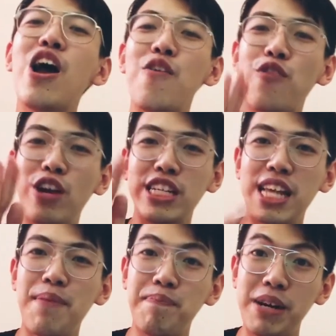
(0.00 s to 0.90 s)
For
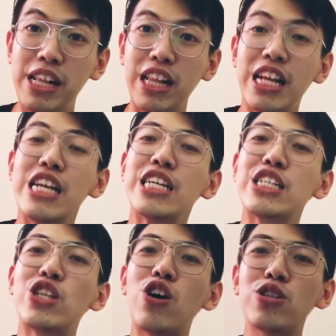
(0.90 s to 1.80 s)
example,
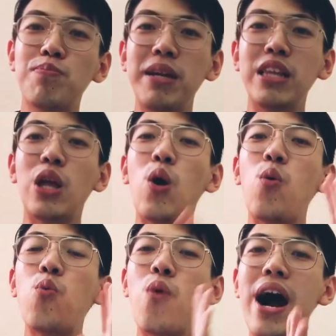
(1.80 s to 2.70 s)
stock split
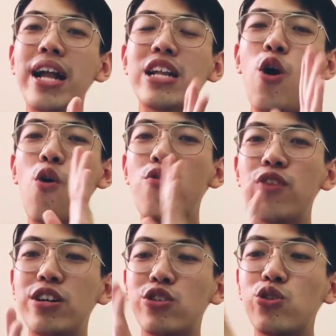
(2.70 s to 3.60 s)

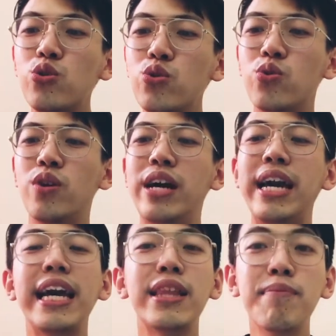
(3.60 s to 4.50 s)
1/2.
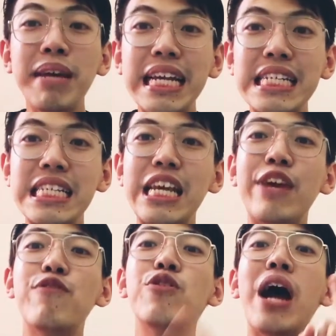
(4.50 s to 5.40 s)
It means
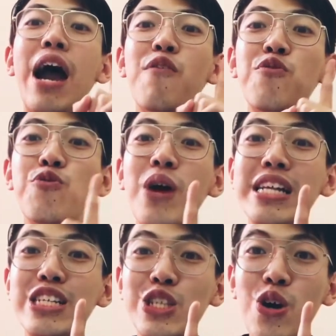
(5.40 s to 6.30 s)
if you have
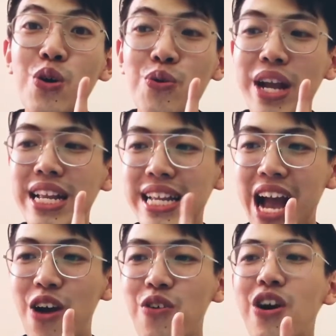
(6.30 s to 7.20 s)
one stock right
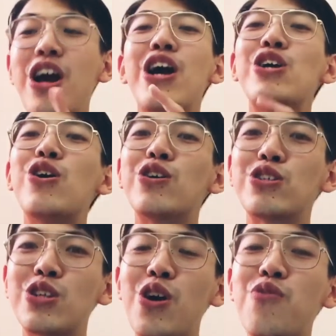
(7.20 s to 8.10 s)
now, your
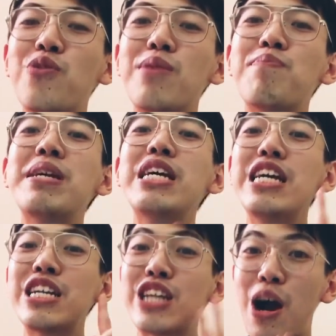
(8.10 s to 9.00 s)
stock will
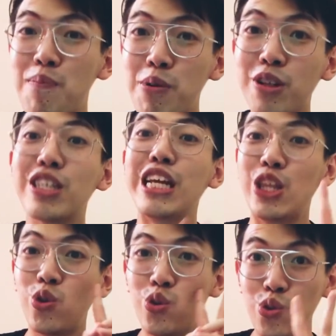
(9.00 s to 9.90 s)
be doubled
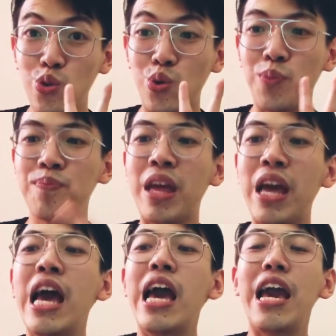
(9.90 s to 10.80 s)
into 2.
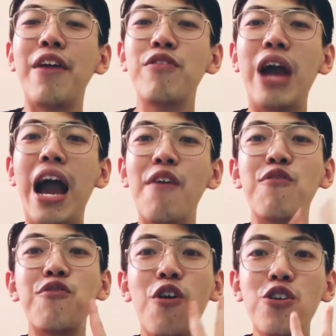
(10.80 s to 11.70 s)
If you
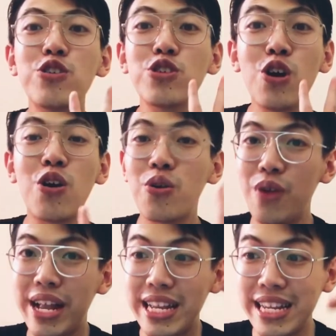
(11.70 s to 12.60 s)
have 4 stock
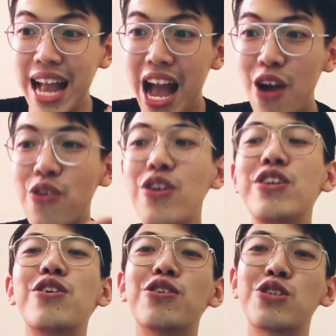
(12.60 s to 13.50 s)
right now,
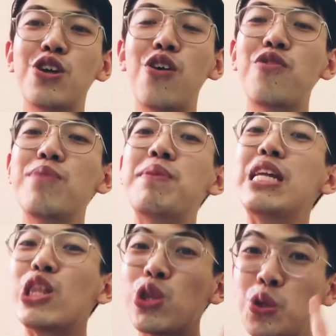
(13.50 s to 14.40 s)
your stock will be
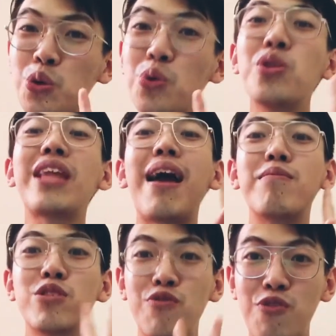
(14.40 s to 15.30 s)
2
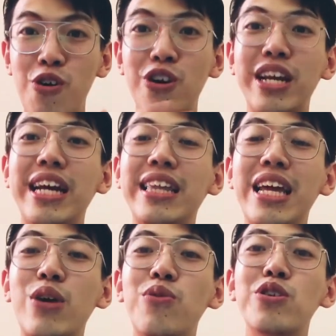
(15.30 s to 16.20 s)
times 4. It
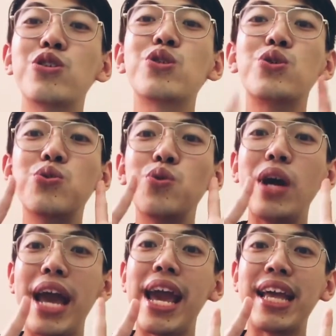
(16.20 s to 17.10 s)
equals to
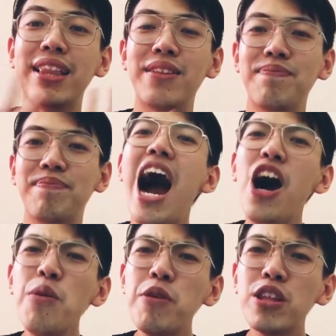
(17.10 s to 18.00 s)
8.
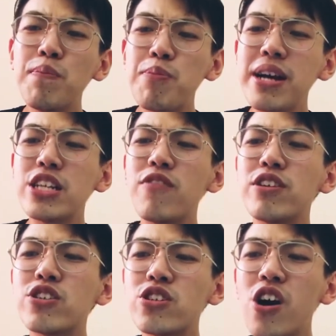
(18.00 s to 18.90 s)
How about the price of the
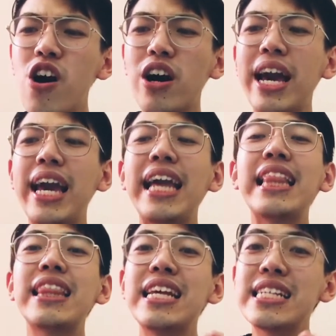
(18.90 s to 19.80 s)
stock
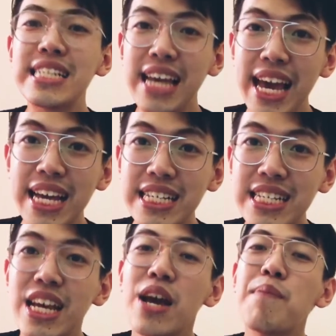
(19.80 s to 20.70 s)
in this case?